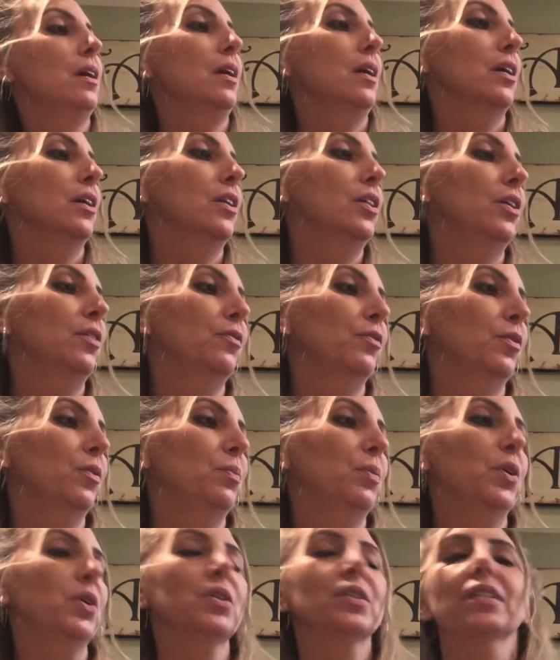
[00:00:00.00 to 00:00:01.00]

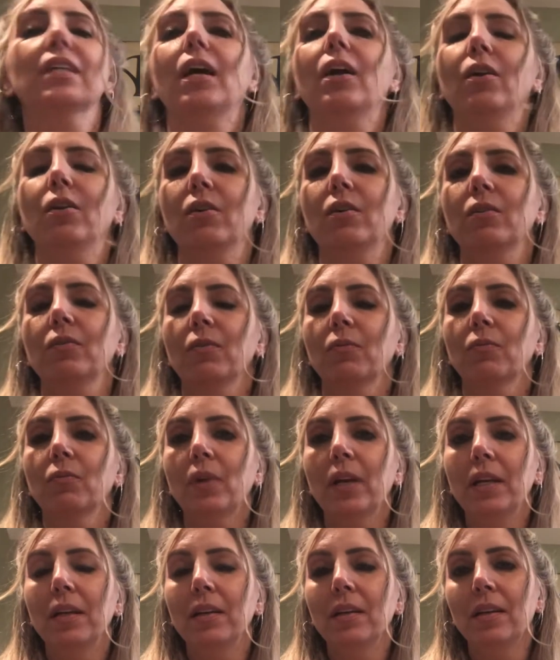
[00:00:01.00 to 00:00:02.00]
Clifford books are
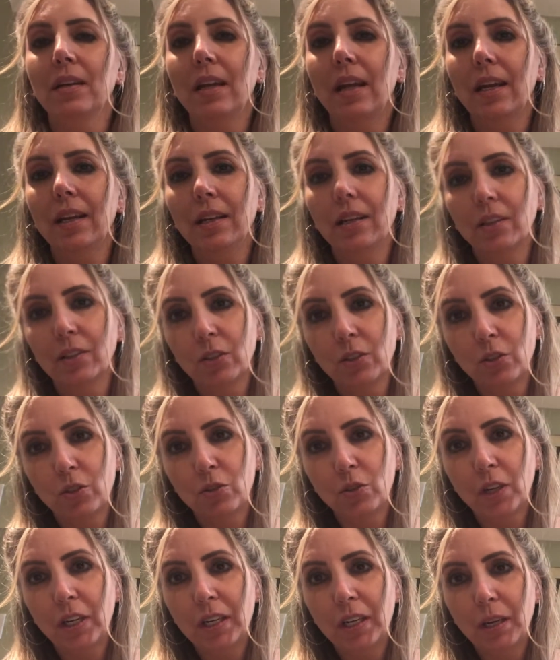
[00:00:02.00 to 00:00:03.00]
written and
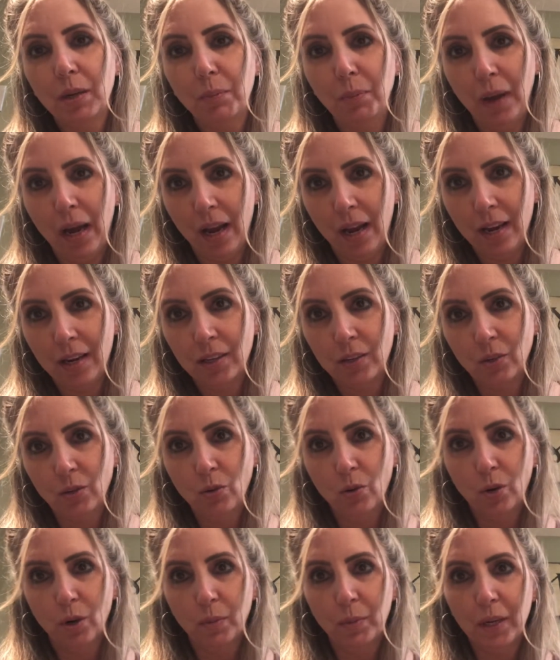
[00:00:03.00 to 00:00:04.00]
illustrated by
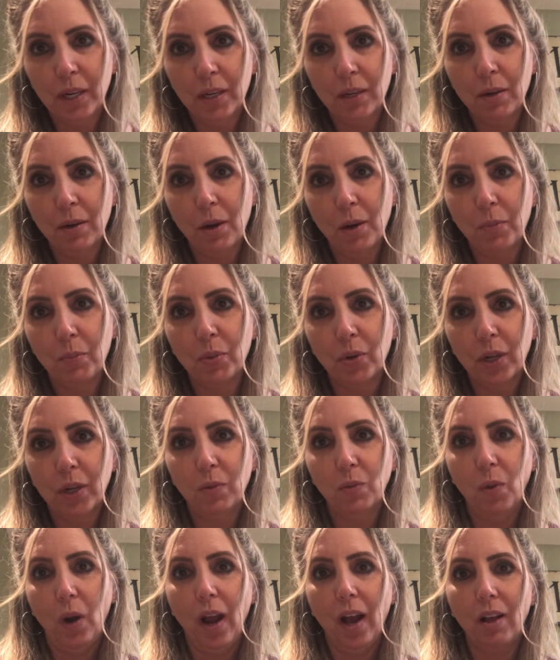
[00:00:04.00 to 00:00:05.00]
Norman
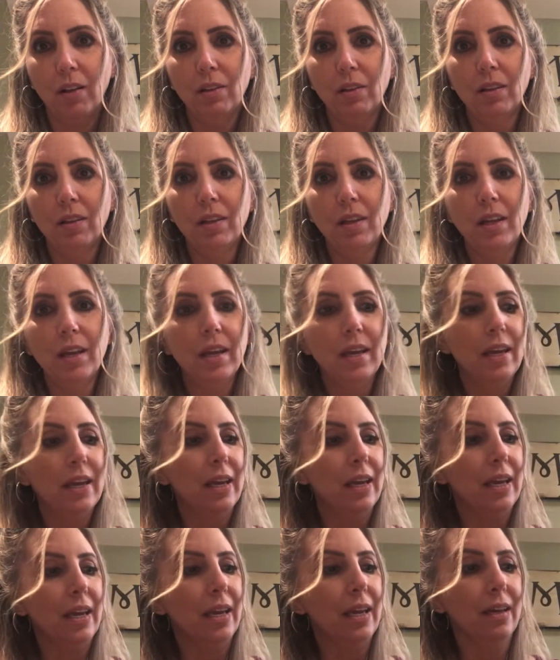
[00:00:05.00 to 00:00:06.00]
Bridwell.
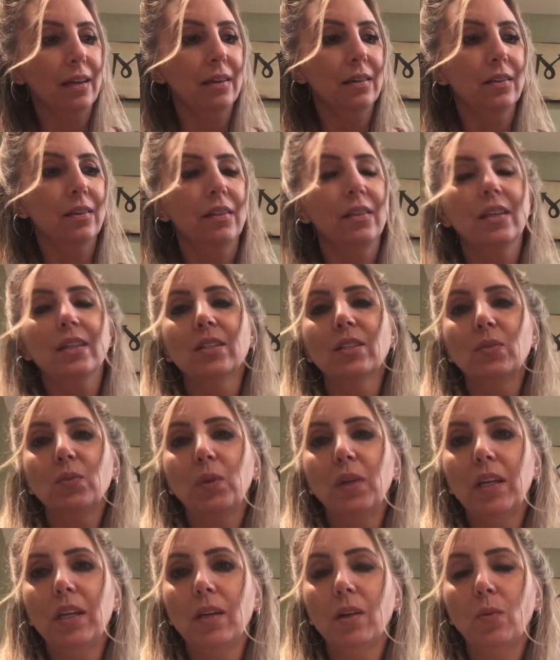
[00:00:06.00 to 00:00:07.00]
And this
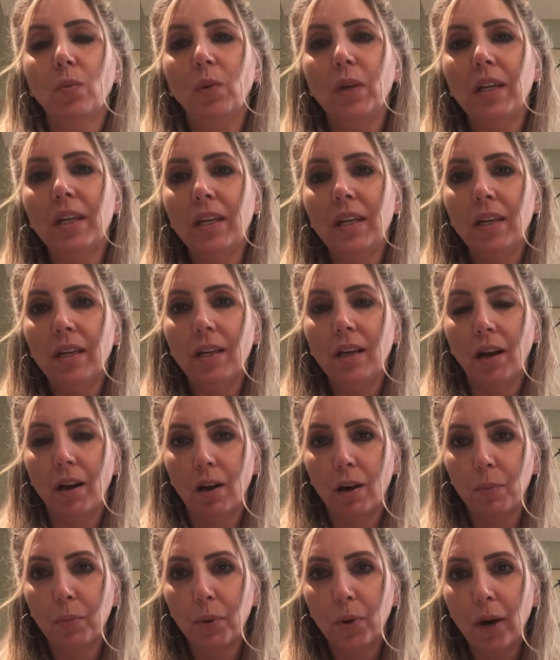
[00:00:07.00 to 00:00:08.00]
week we
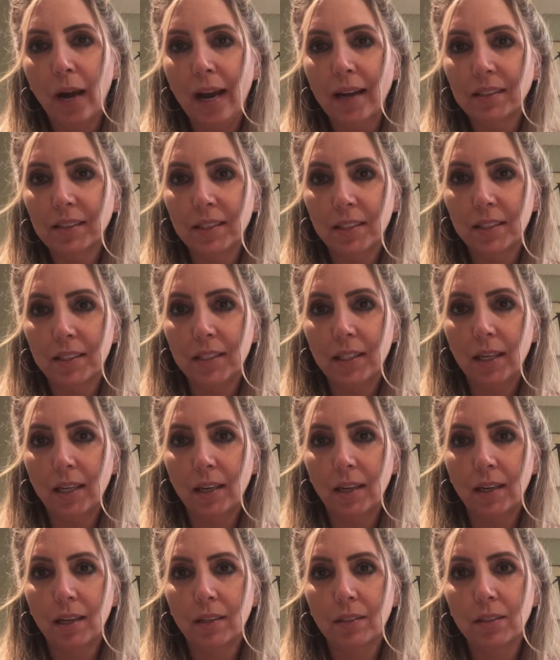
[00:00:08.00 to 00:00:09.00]
are
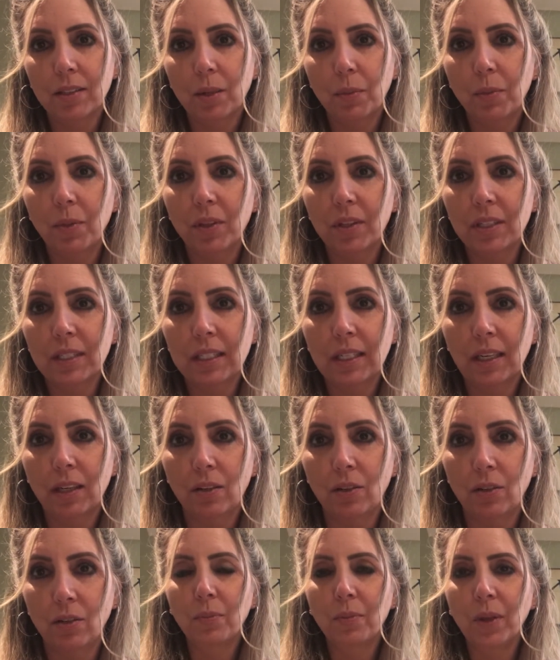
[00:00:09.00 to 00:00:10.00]
practicing some of the
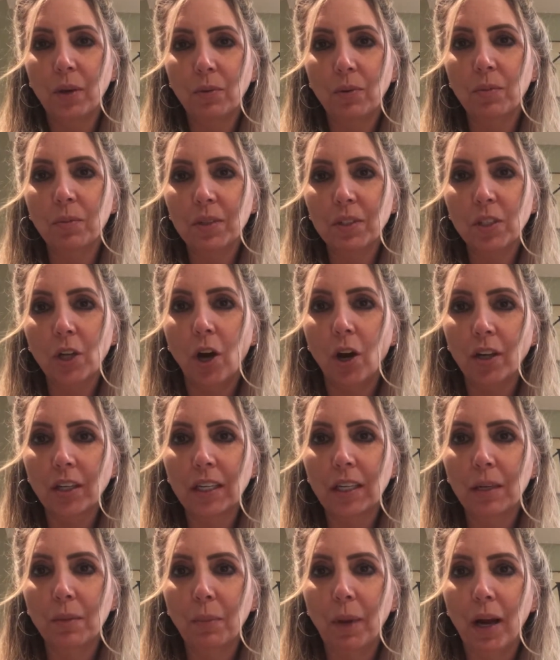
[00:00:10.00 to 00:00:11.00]
skills that we've been
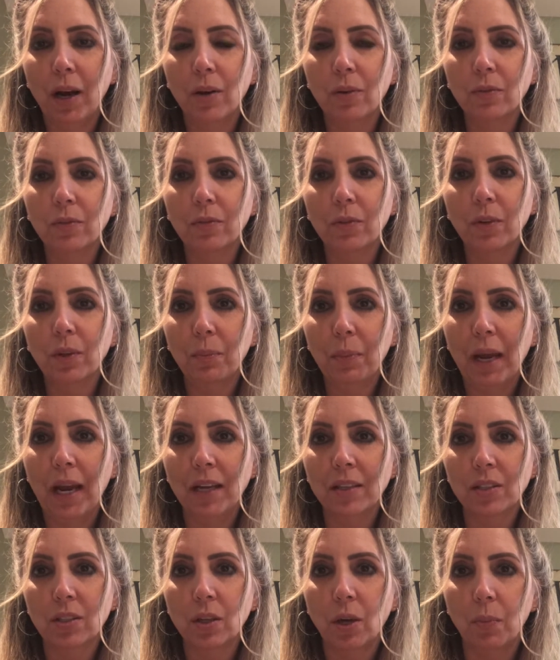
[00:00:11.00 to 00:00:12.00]
talking about for the
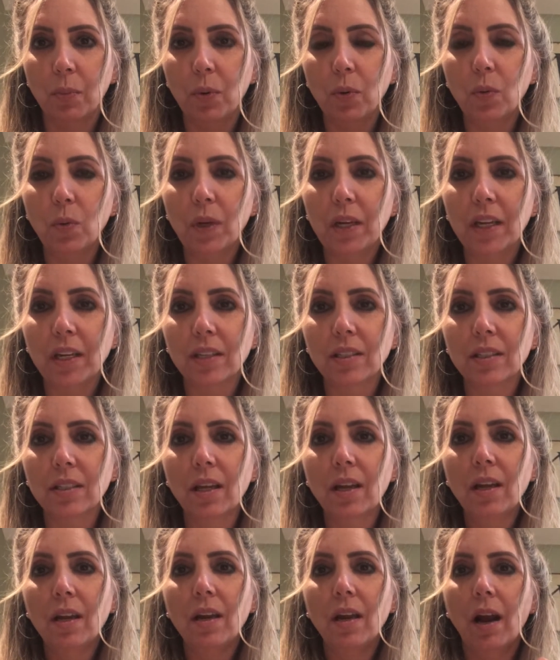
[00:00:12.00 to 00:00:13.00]
past couple weeks.
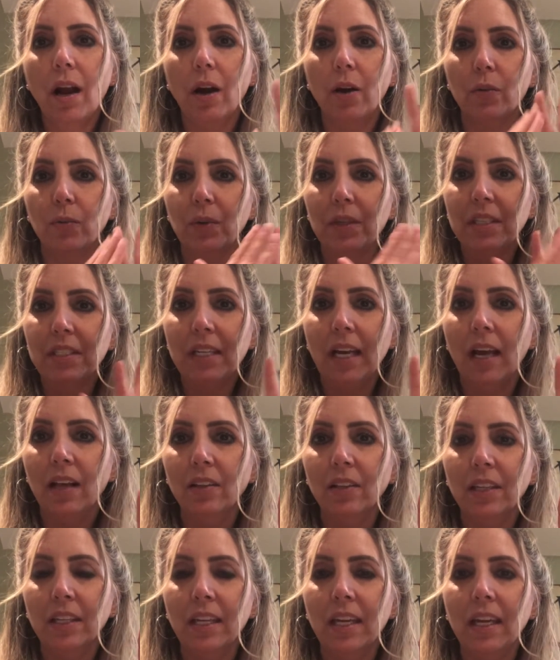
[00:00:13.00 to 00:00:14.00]
Our
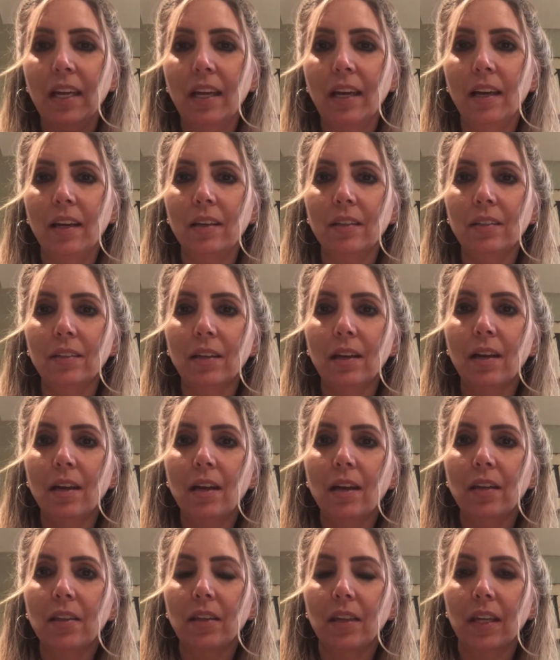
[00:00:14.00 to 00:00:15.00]
retelling hand,
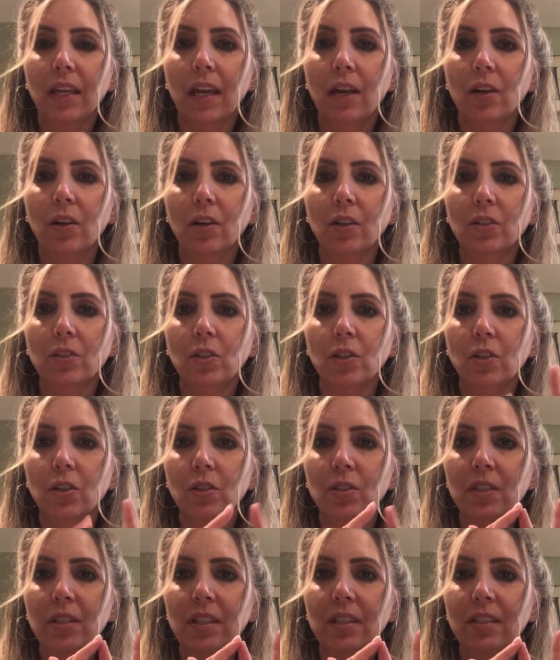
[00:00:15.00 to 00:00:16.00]
the
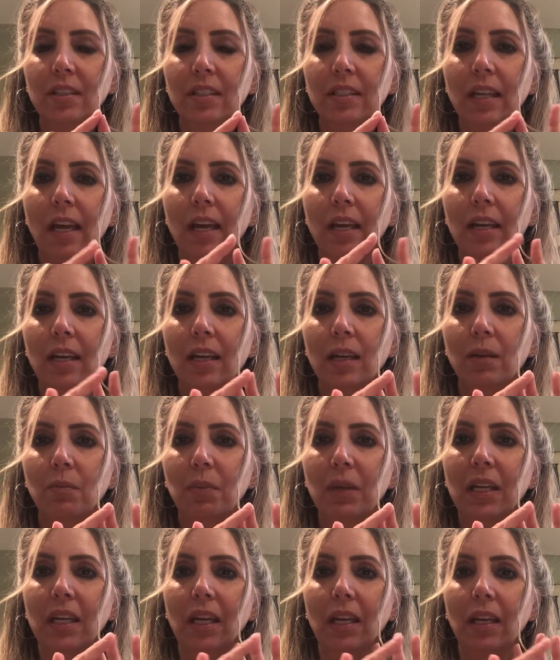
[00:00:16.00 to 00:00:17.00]
characters, the setting,
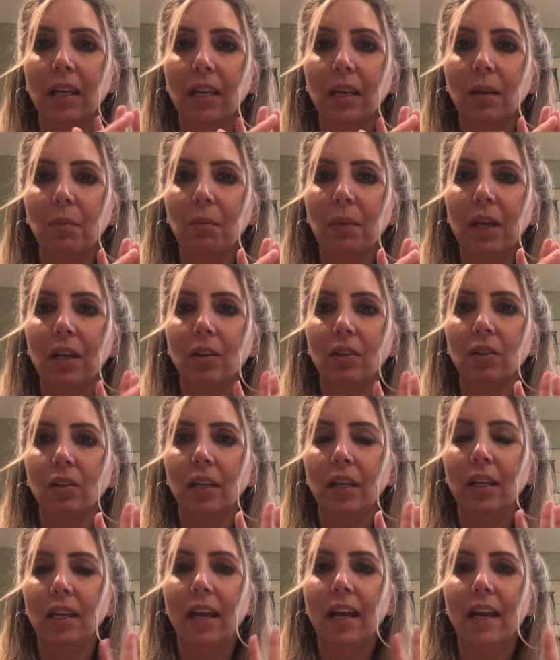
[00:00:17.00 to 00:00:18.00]
beginning, middle,
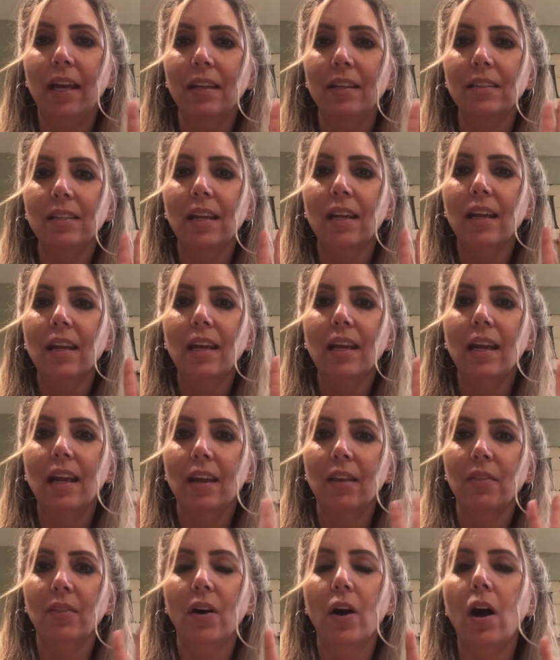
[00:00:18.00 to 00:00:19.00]
and end,
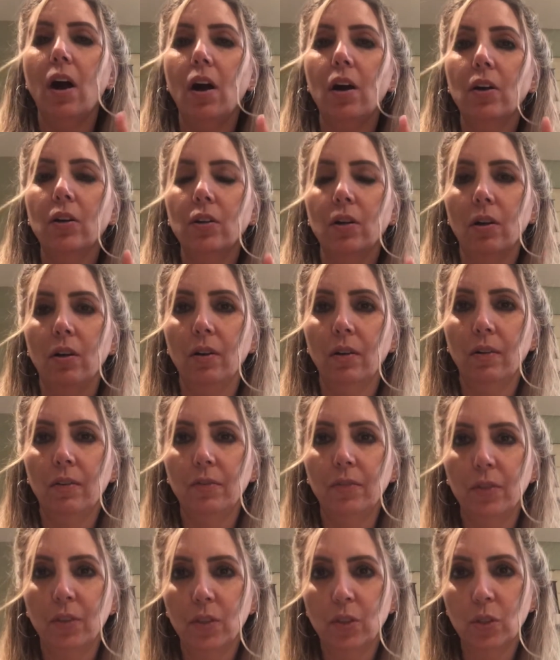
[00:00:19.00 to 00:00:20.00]
and the heart
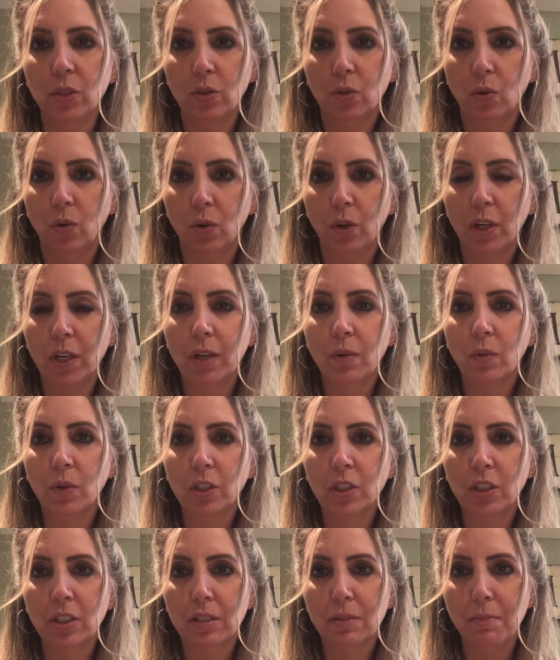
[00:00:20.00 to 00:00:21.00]
of the story,
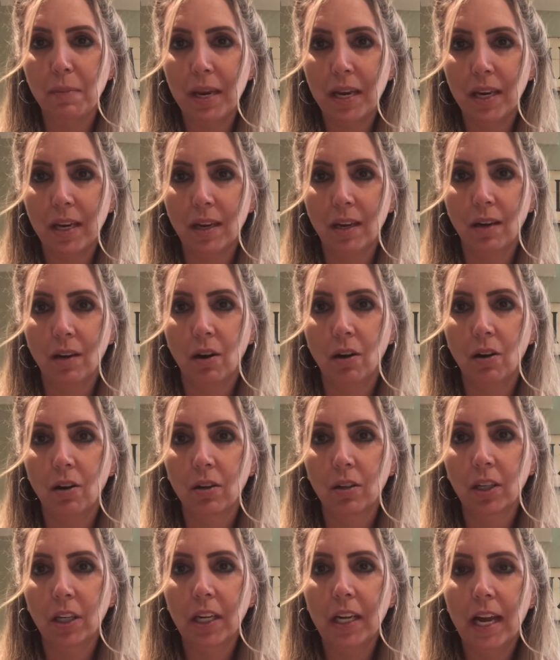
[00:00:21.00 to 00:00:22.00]
which is making
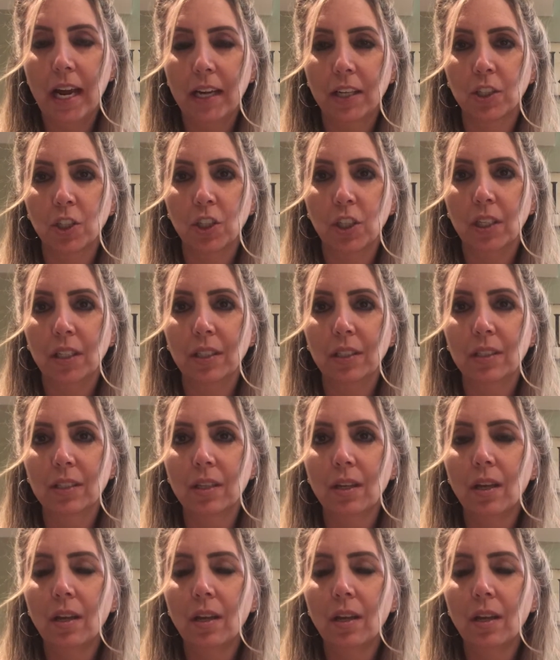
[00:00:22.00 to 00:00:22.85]
our connections.